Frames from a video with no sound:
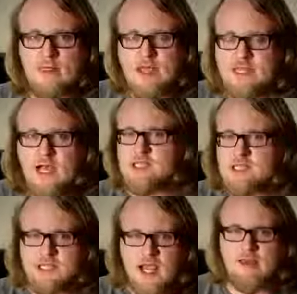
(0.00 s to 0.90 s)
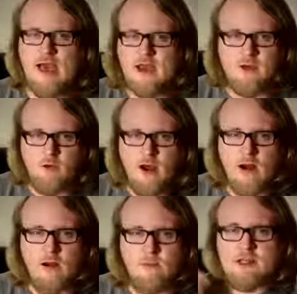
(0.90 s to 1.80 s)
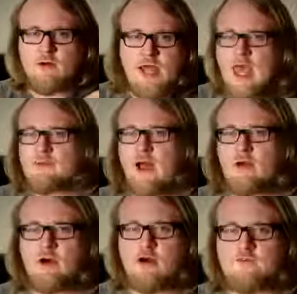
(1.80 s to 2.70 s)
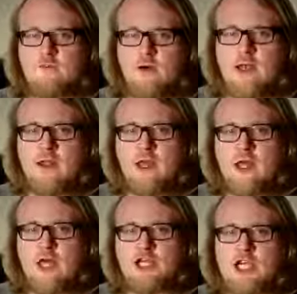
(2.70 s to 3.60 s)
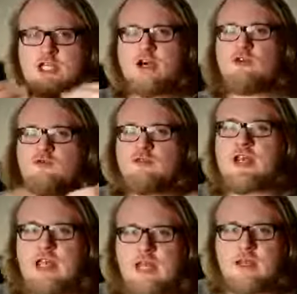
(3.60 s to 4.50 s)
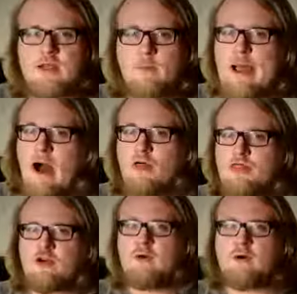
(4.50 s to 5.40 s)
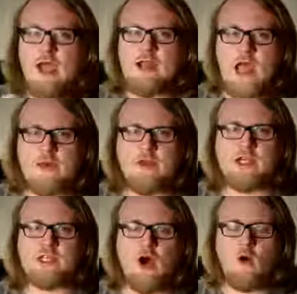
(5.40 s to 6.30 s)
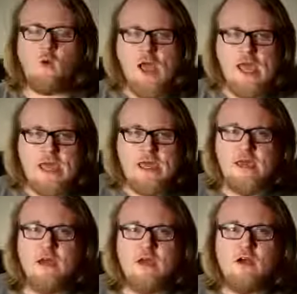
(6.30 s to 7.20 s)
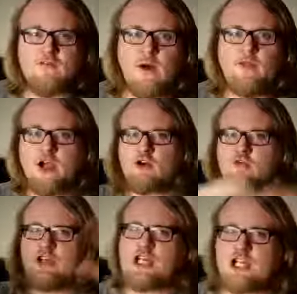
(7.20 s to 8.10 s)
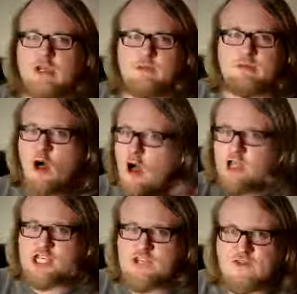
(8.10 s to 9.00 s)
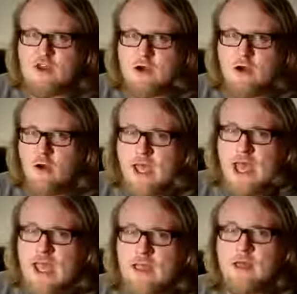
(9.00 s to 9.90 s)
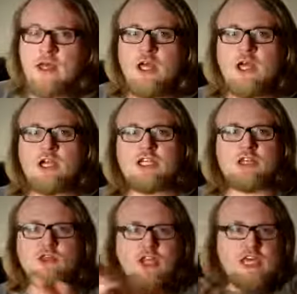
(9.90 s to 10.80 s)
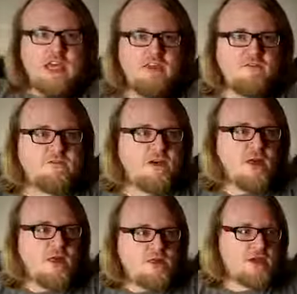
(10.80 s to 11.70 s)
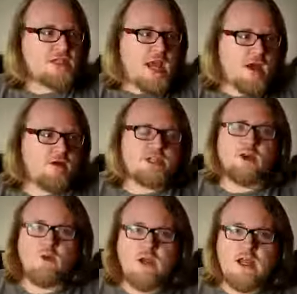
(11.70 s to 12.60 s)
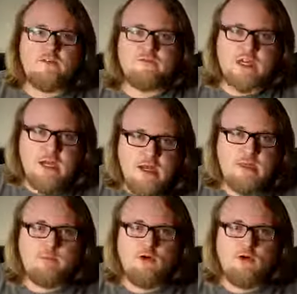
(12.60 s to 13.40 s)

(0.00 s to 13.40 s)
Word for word: It doesn't say that anywhere. Don't take my word for it. Just go read about thermodynamics away from the Christian blogosphere, okay? leave the territory of the kiddie